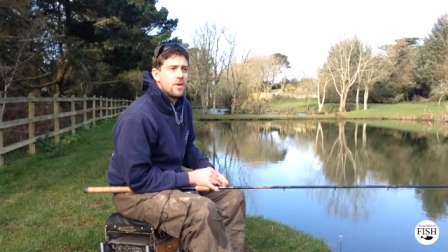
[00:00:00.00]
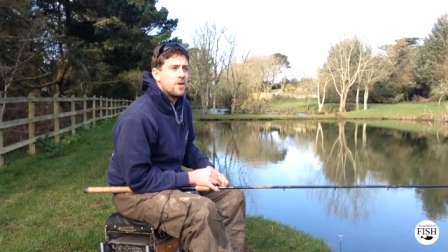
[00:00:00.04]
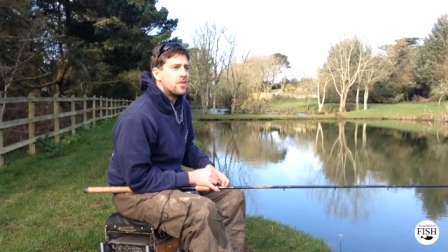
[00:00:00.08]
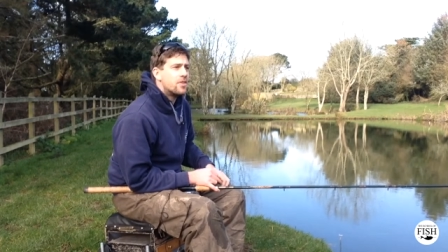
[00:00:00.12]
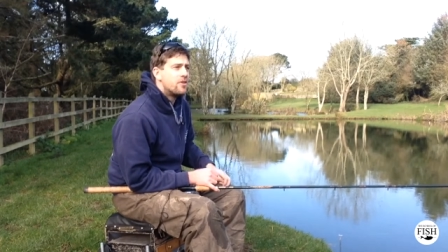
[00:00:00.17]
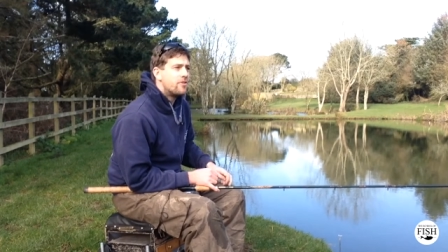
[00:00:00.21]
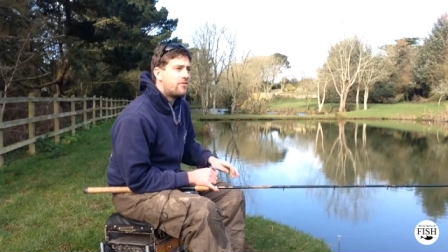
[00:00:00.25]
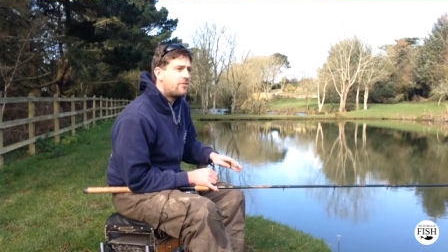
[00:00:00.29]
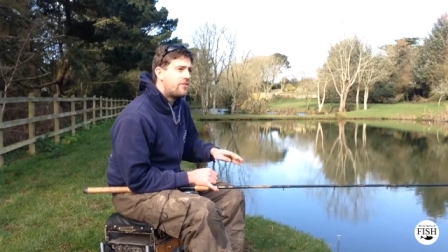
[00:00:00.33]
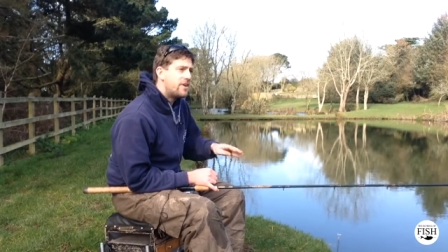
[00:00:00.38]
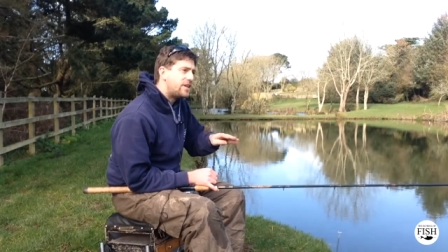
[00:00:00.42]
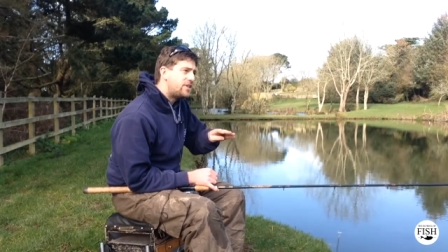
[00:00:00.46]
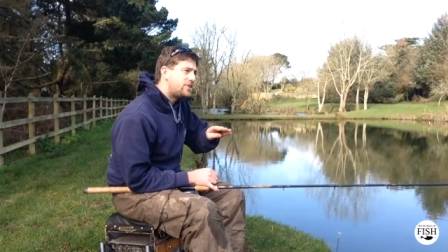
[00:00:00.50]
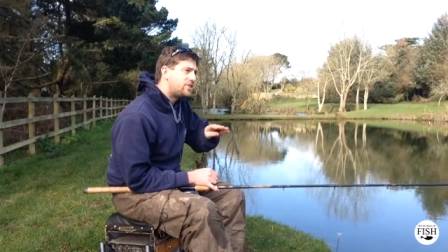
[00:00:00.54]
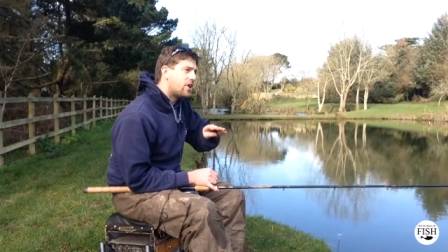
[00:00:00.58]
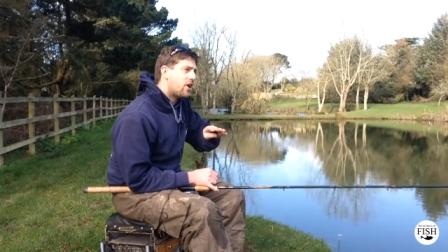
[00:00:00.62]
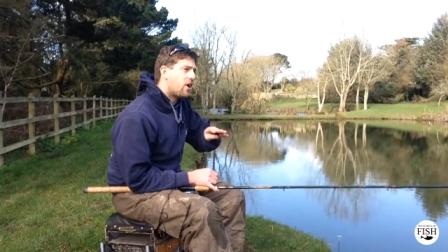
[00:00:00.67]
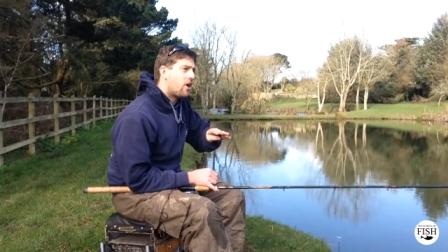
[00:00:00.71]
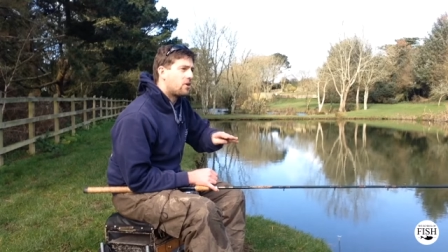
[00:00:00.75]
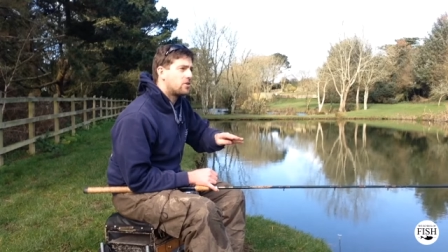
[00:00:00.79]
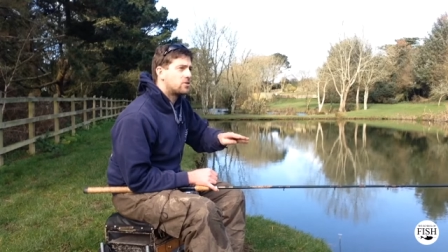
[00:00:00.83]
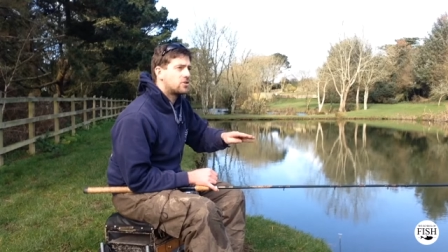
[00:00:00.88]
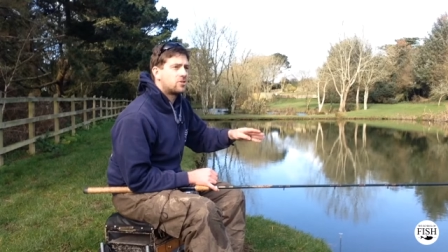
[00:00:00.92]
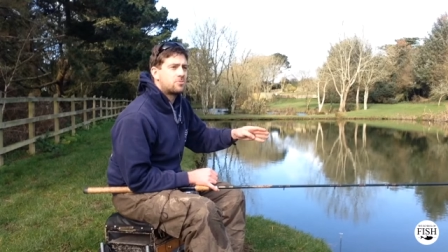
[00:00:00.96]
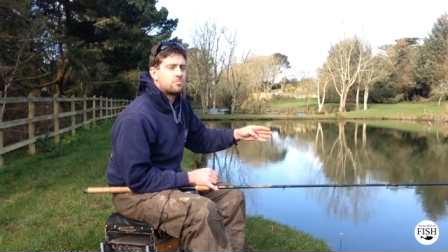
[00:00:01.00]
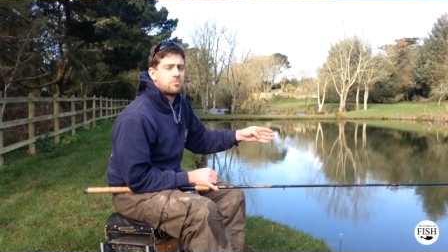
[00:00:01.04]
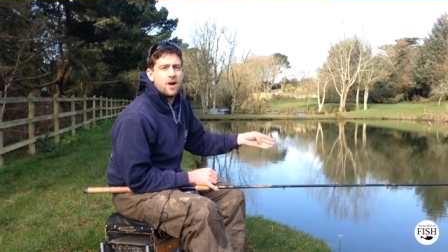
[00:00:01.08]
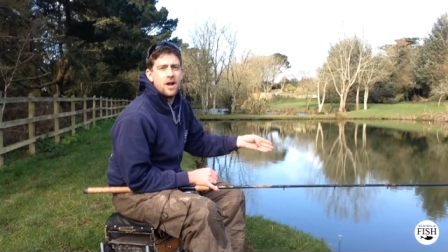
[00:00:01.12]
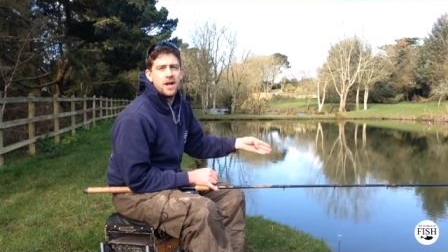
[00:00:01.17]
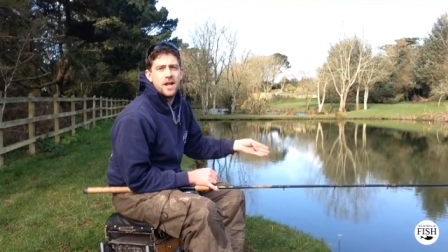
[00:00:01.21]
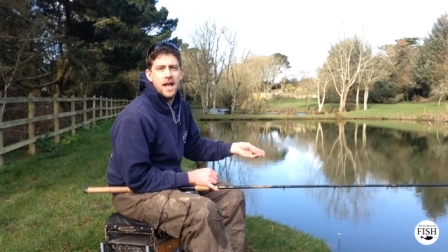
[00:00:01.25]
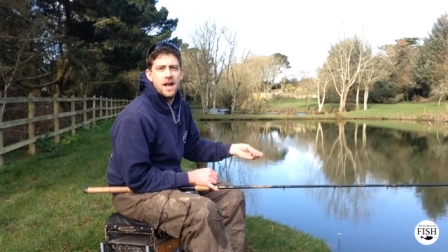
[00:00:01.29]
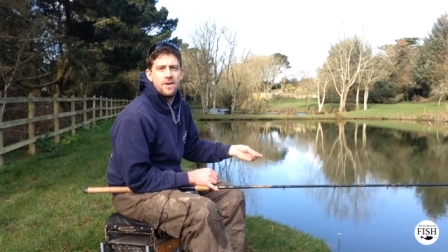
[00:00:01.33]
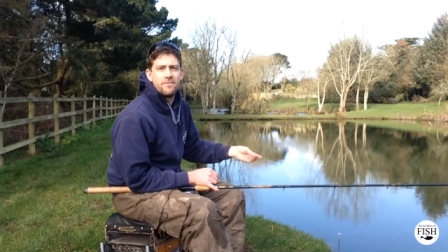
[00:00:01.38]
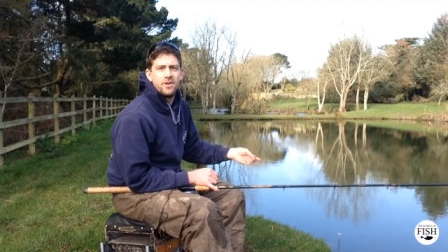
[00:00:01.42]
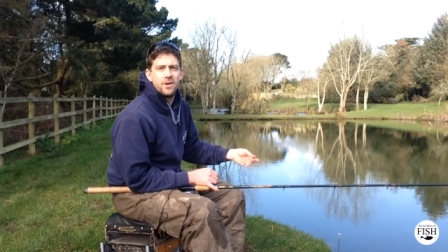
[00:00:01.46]
The fish aren't
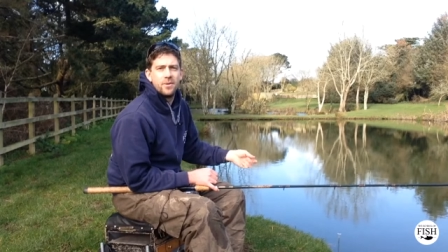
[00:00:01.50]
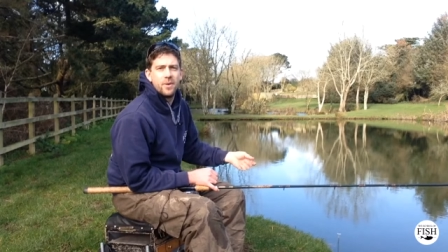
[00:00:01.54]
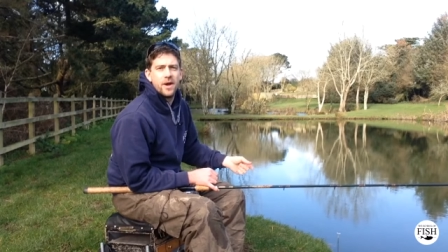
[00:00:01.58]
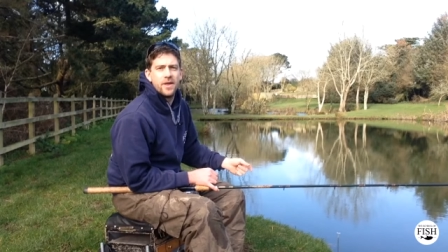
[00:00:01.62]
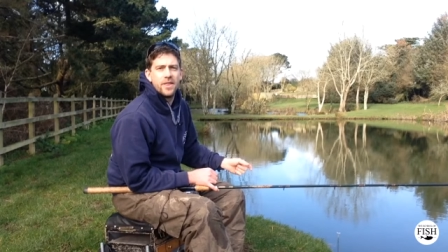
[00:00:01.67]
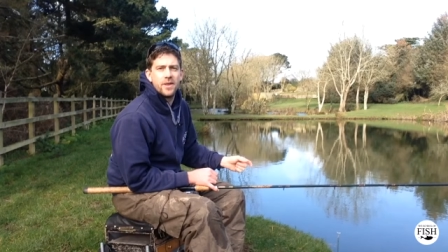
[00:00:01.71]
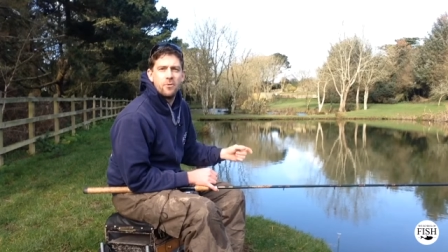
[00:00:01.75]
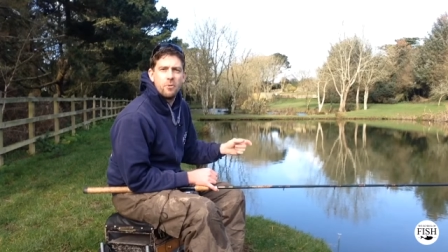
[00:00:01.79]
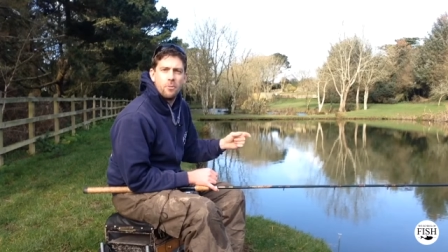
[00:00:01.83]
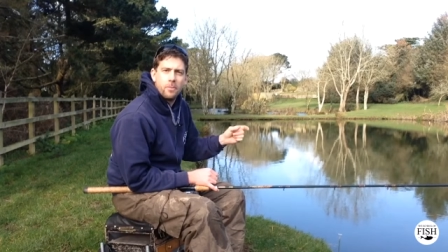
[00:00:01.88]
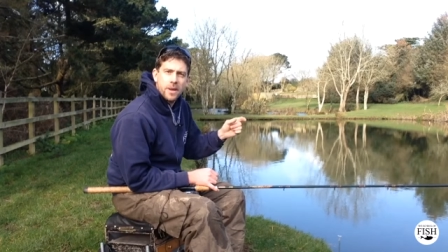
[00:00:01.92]
spread everywhere, they will